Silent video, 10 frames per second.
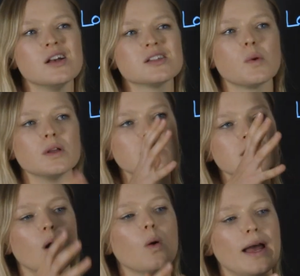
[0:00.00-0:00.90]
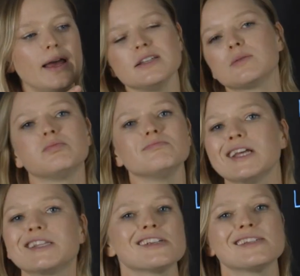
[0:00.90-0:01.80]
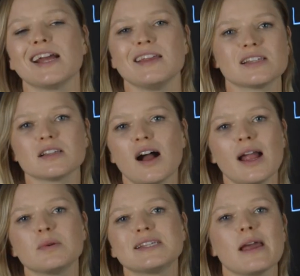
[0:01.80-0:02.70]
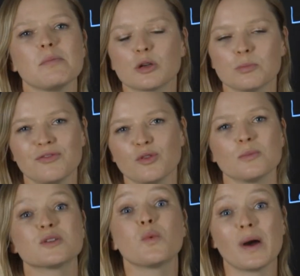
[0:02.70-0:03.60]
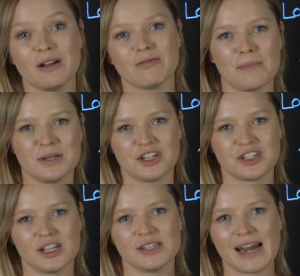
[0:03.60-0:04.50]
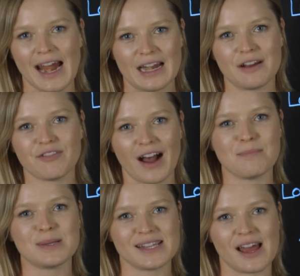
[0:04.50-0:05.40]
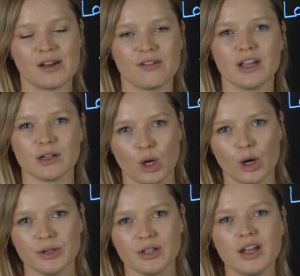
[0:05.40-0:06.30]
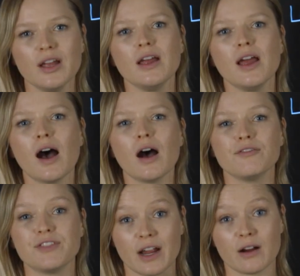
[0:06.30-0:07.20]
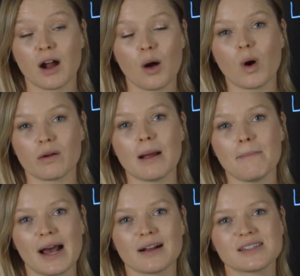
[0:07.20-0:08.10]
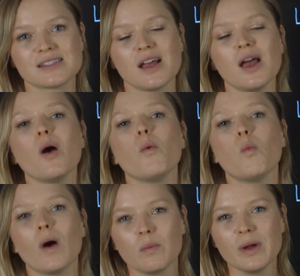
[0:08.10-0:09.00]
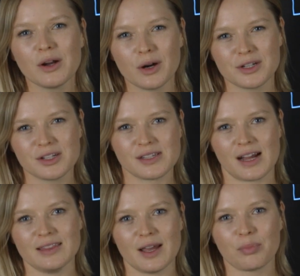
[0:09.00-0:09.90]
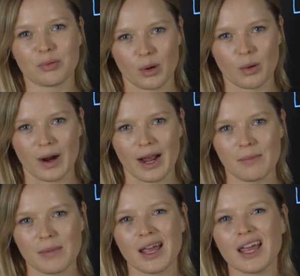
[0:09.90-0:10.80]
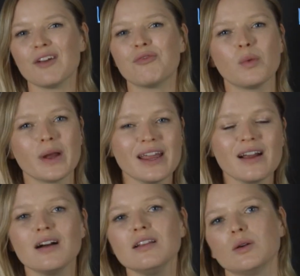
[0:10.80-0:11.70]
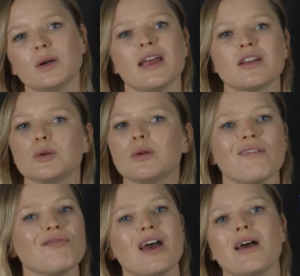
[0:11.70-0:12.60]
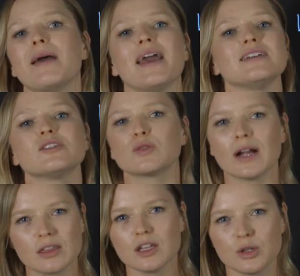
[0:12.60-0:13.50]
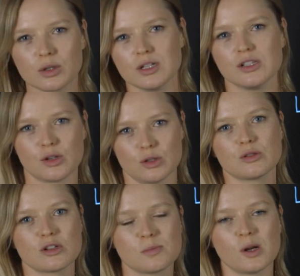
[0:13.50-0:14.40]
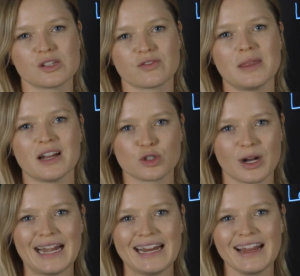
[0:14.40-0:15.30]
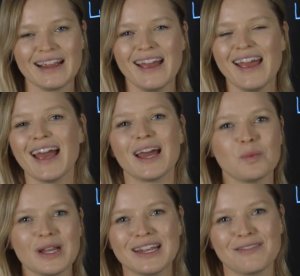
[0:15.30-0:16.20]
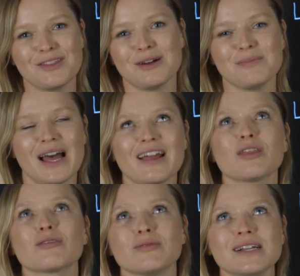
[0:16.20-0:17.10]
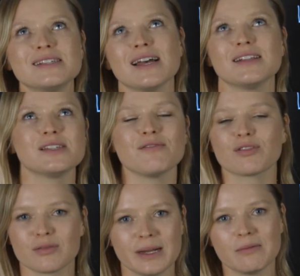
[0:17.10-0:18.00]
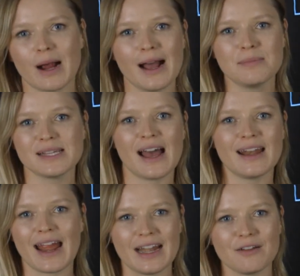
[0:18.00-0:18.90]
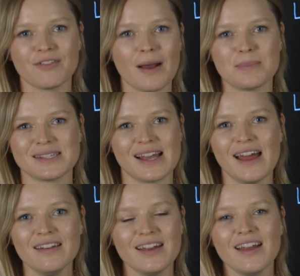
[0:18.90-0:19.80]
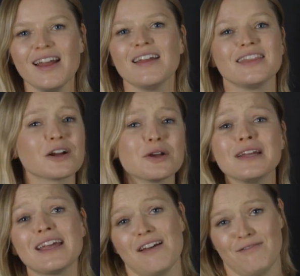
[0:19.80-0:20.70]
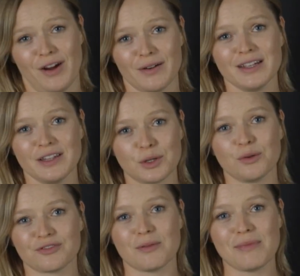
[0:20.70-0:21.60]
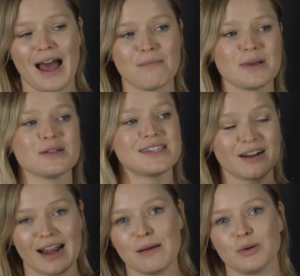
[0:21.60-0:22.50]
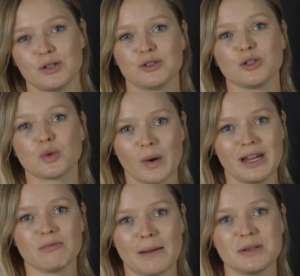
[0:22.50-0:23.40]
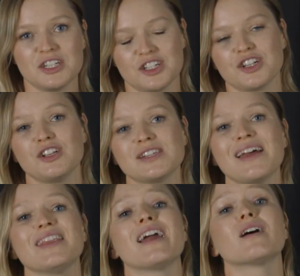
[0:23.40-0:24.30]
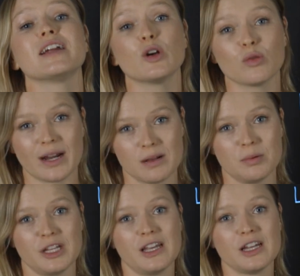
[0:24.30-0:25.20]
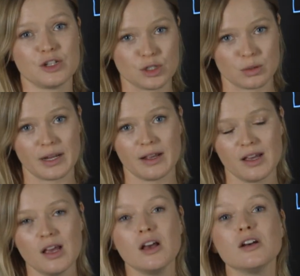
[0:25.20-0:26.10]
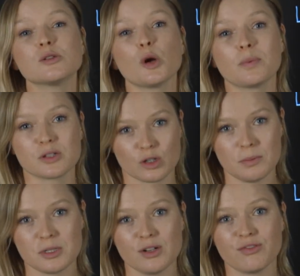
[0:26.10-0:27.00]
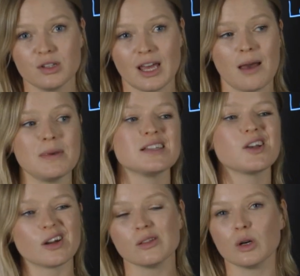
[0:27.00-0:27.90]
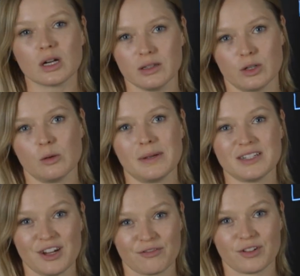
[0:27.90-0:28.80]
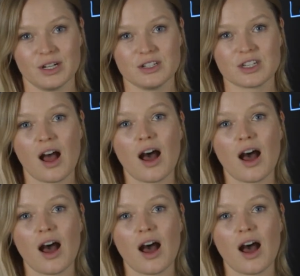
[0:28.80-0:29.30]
So on the low end, let's just say this client was able to perform 20 repetitions at 85% of their load, of their one rep max. When we go to design their program, if we are looking to give them a strength endurance dose response from their training, and we give them like three sets of three reps at 85%, they're gonna get very little from that because they're able to do 20 repetitions and they are incredibly enduring. So a prescription for them is gonna look a little bit different.